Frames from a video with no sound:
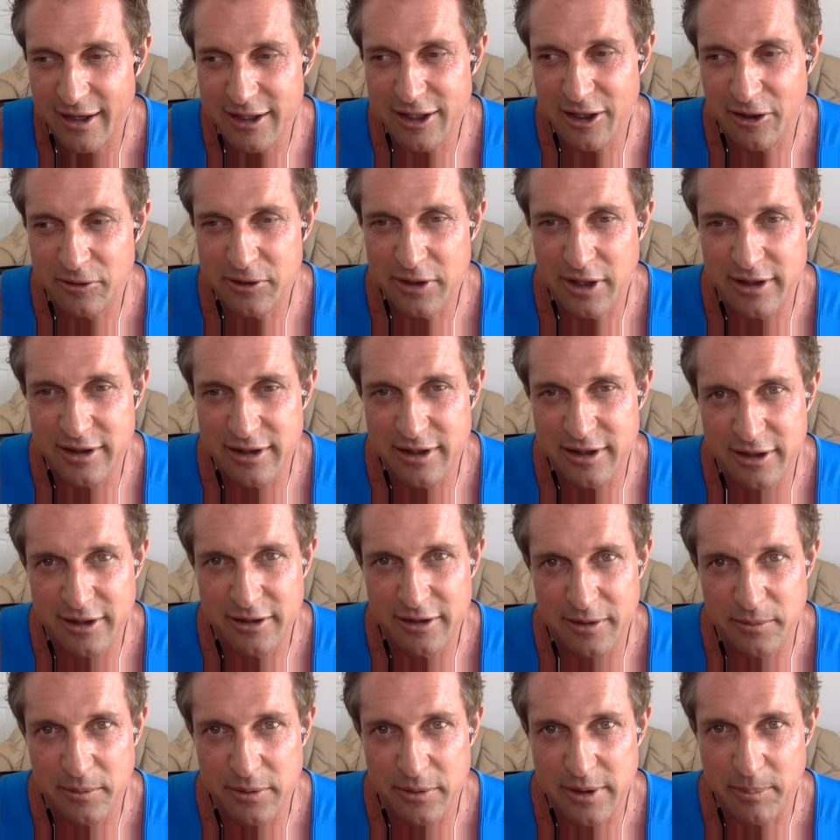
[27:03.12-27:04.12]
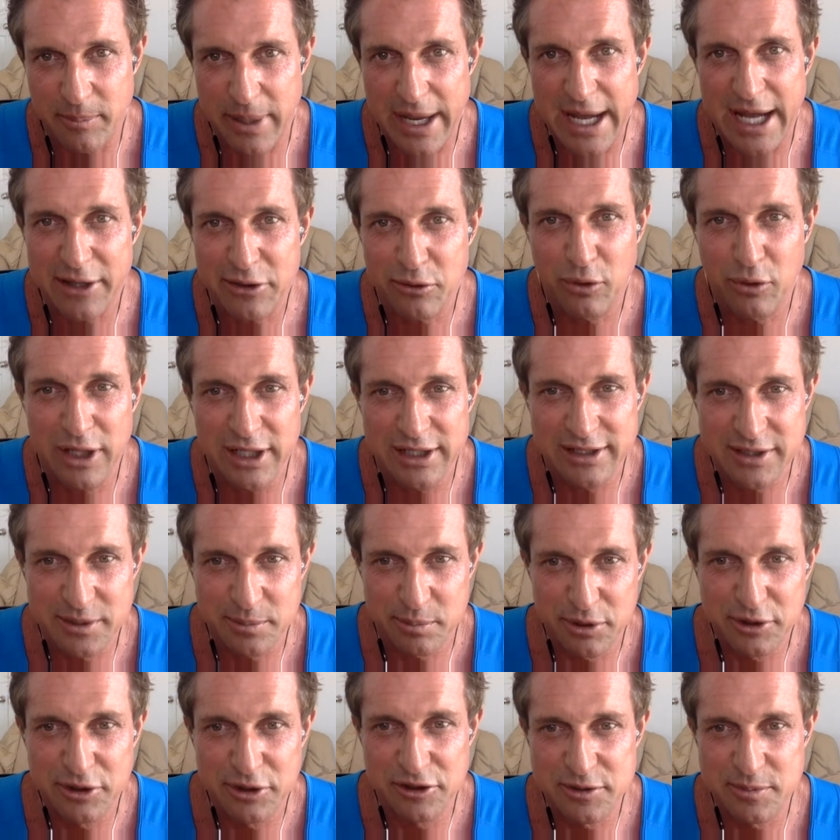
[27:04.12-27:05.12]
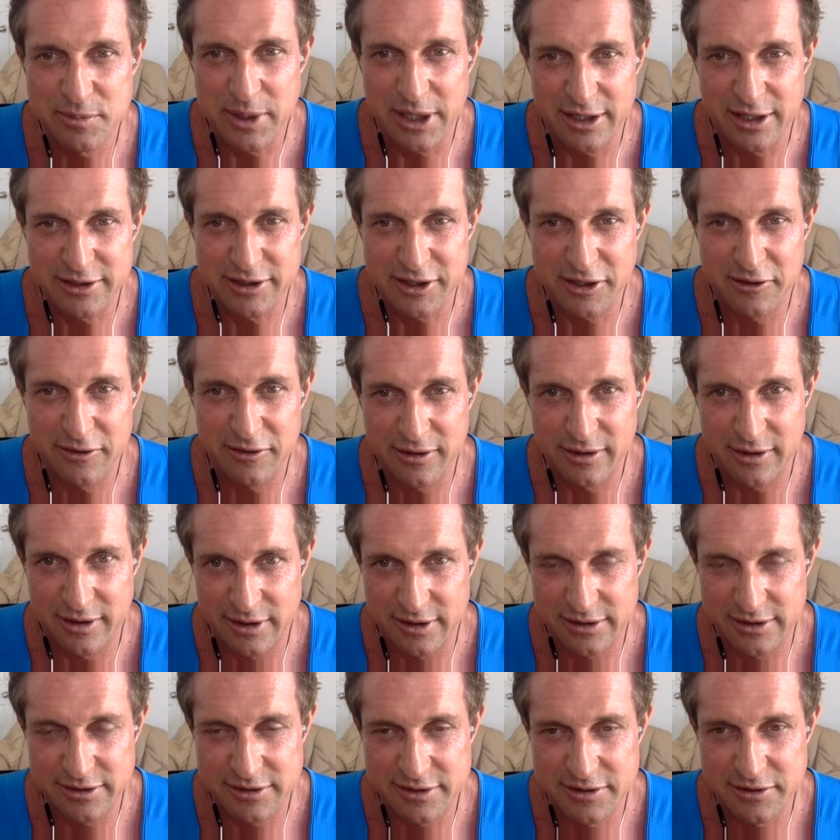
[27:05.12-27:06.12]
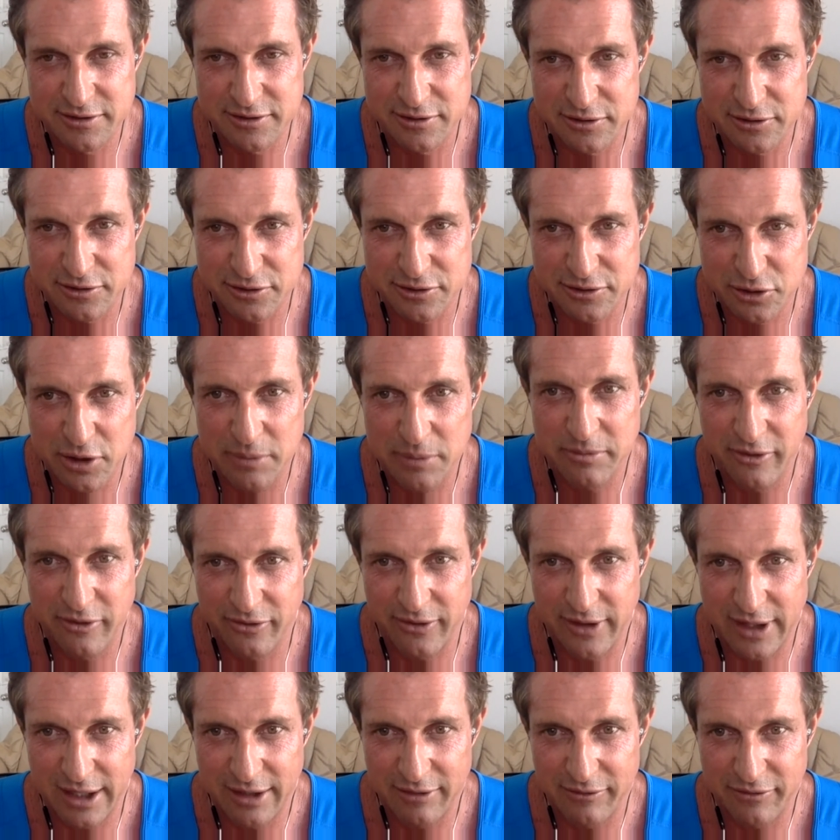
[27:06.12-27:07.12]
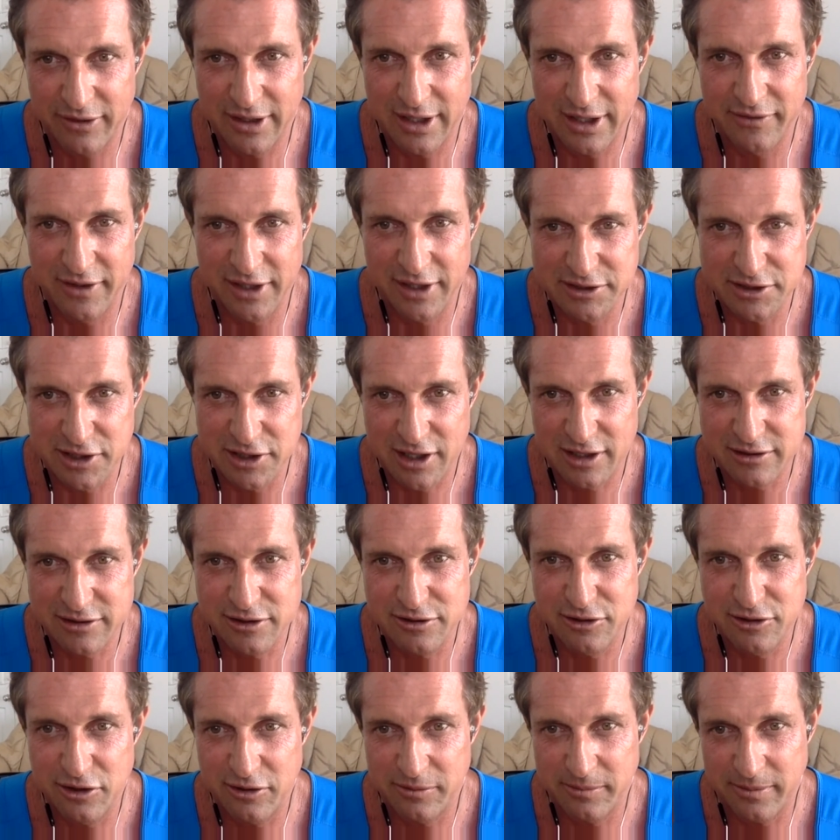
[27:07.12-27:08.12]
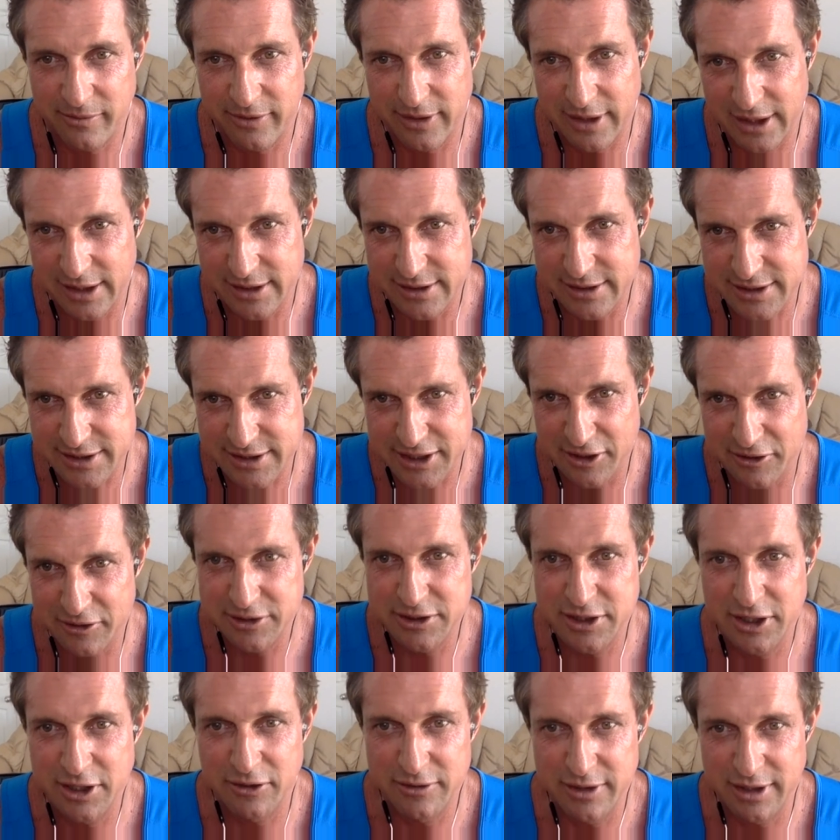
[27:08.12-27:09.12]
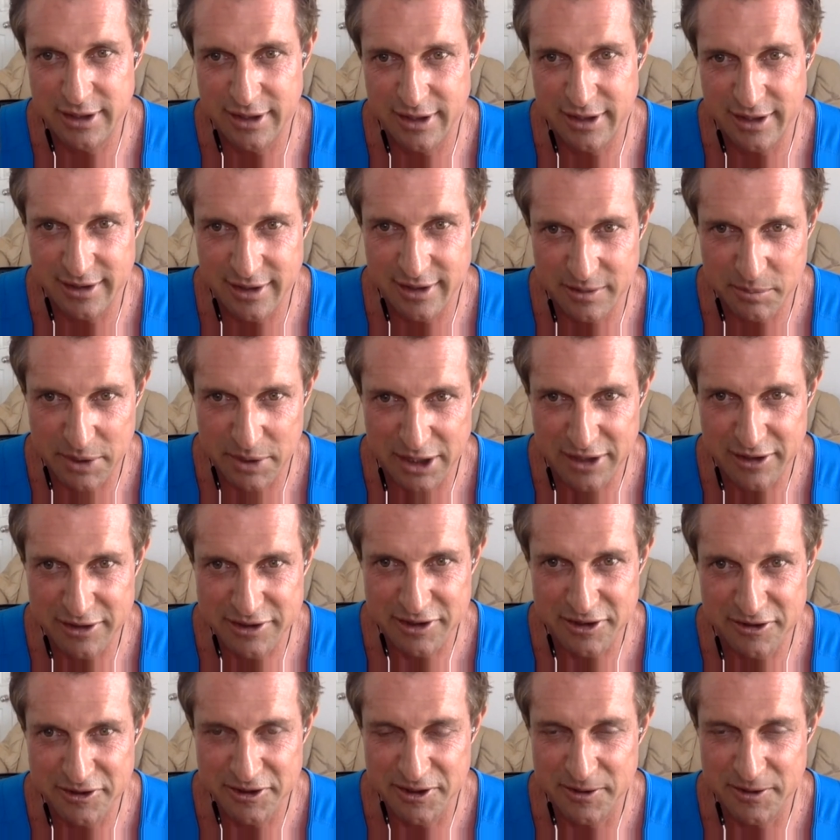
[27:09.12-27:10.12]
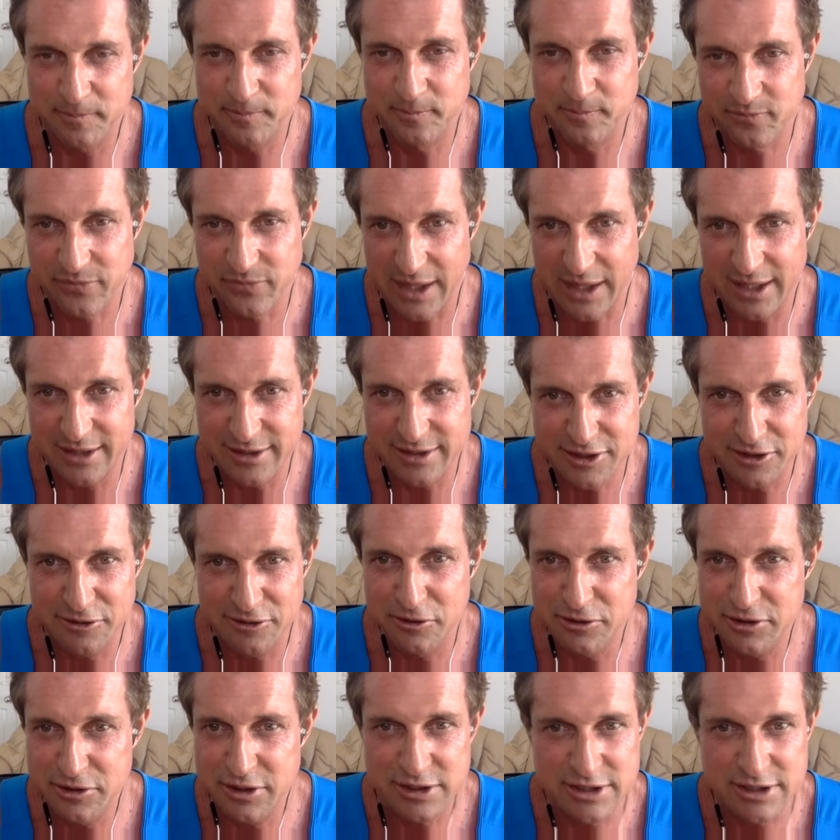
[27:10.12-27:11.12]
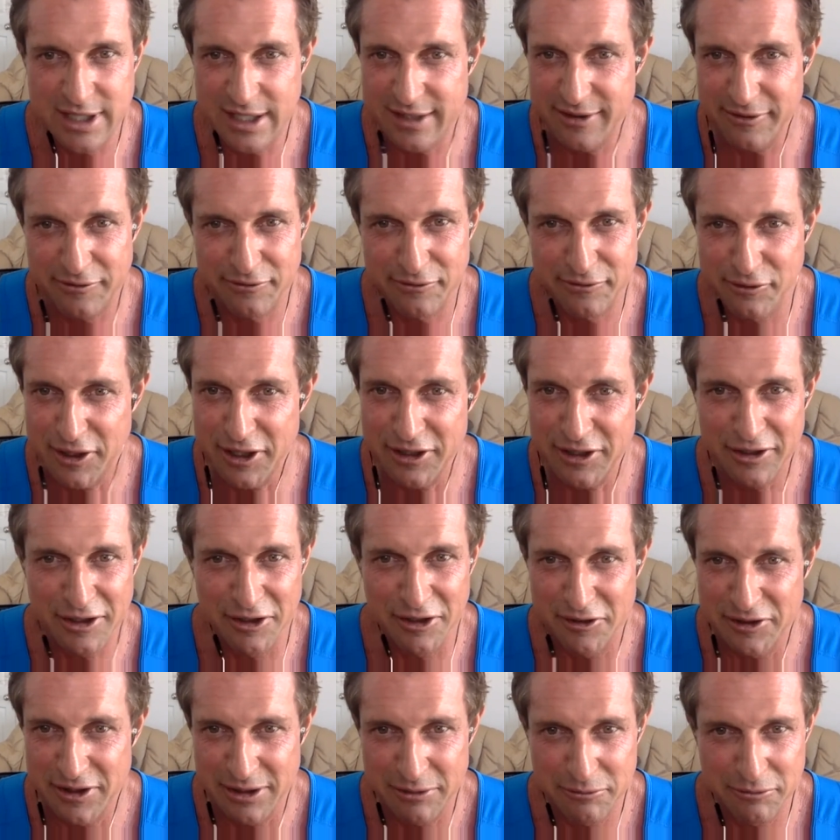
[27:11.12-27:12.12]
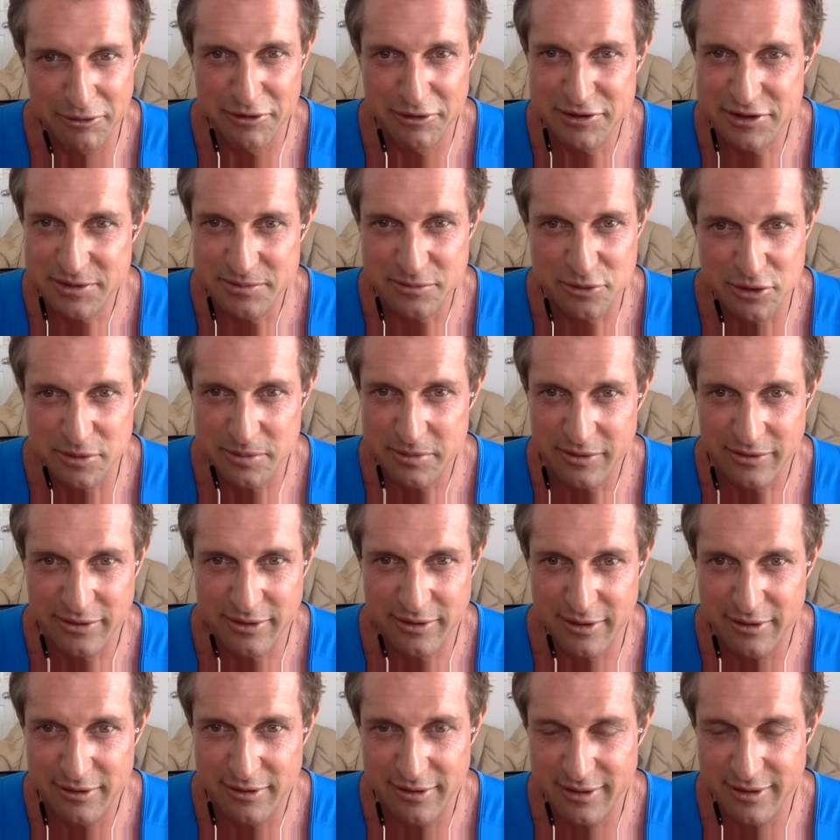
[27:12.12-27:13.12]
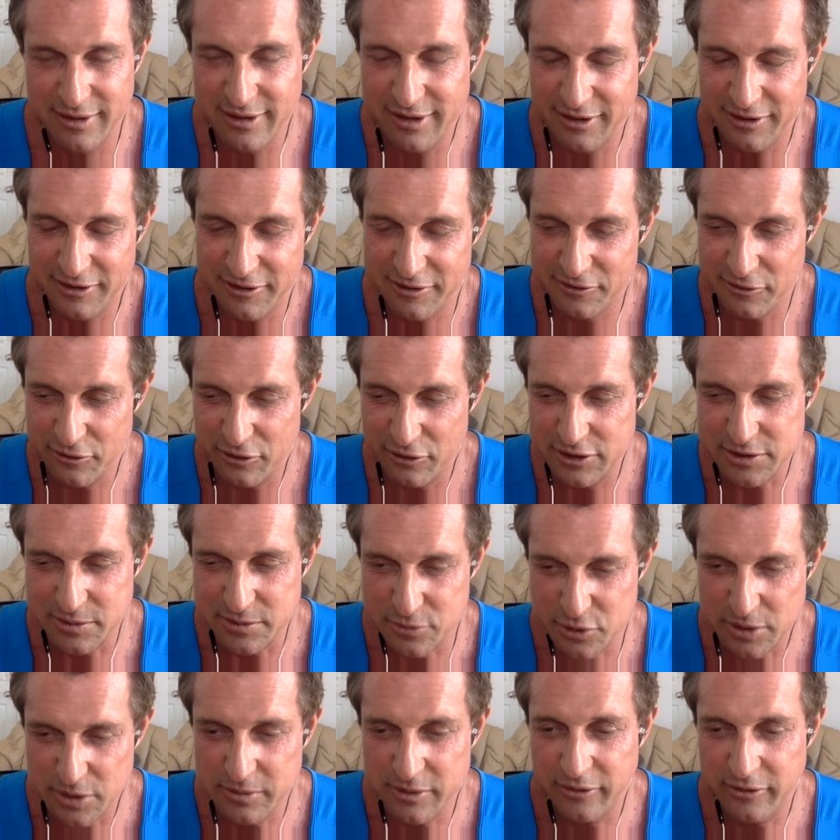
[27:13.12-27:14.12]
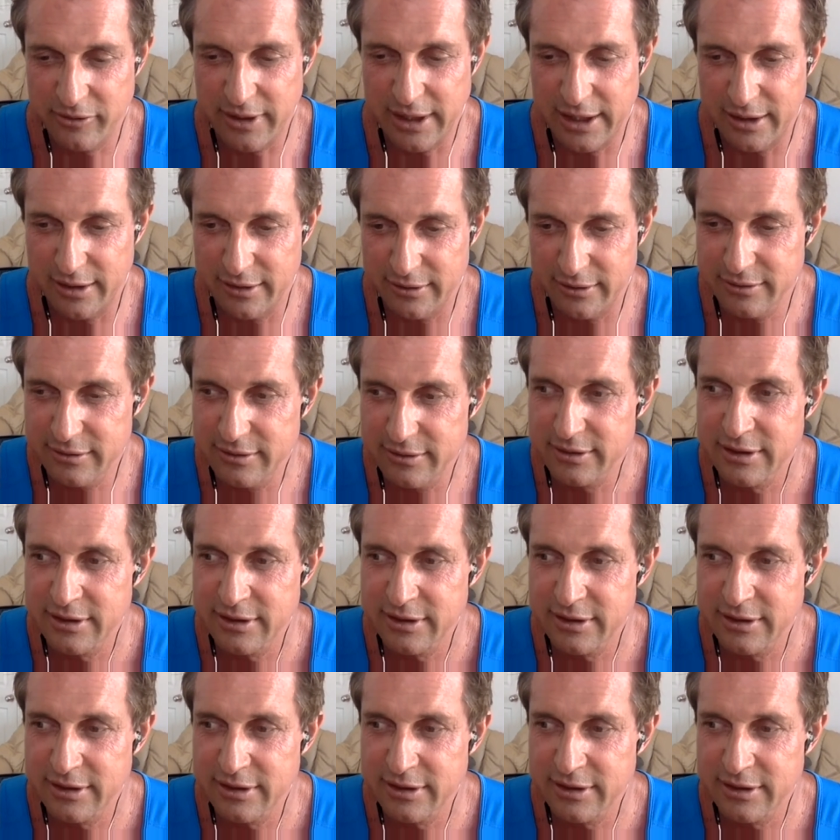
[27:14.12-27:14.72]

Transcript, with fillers: know the the pathway to produce melatonin is tryptophan 5 hydroxytryptophan serotonin and then melatonin and so you're just front loading with some tryptophan yeah, with some tryptophan